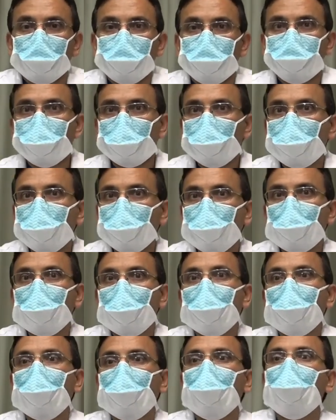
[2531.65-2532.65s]
So,
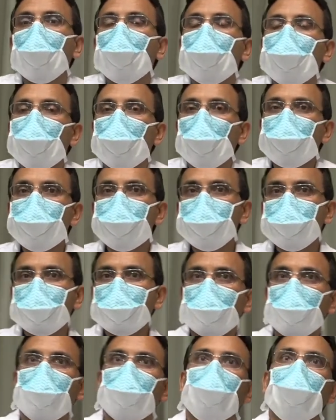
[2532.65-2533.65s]
once
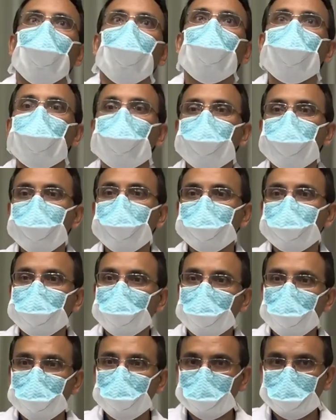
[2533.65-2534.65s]
a wound is
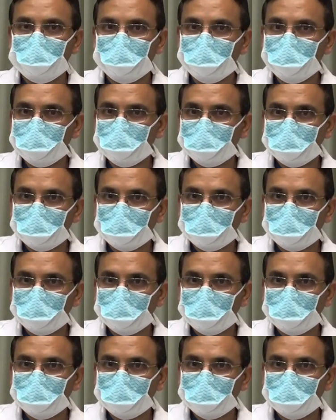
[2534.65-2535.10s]
healed,